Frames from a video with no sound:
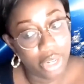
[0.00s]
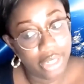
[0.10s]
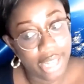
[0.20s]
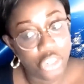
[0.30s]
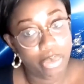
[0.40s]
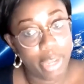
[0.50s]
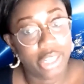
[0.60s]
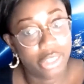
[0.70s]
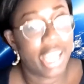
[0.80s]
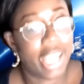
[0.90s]

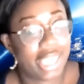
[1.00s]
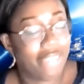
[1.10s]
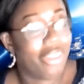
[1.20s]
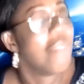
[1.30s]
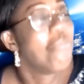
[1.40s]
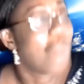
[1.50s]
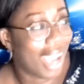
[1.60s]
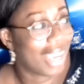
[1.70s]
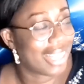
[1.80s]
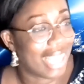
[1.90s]
detrimental negative
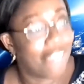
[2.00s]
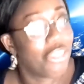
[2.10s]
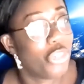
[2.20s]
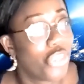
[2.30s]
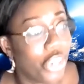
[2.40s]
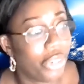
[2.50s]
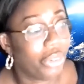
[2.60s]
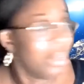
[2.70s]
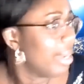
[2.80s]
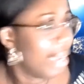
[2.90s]
impact? If you do,
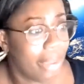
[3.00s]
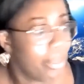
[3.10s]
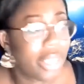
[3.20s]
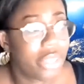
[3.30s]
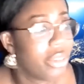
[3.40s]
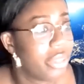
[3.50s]
it makes no sense.